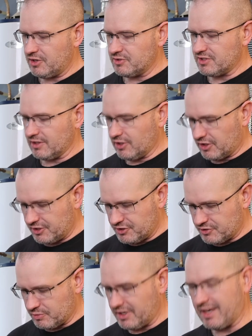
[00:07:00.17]
use the
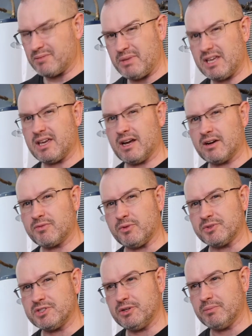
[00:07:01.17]
largest one, and be careful
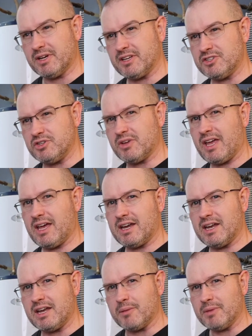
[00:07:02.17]
too because you can
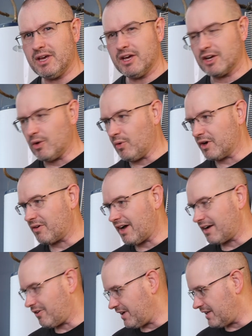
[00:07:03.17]
end up going
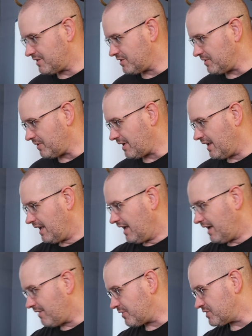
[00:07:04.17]
right on into it.
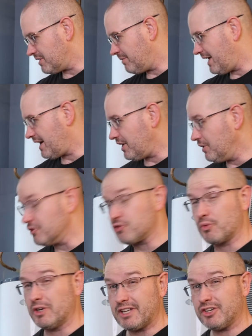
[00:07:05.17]
If you're somebody who's
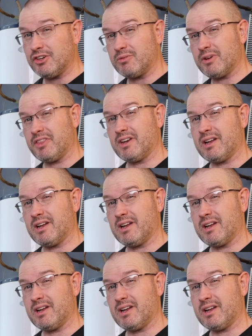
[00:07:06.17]
really good with a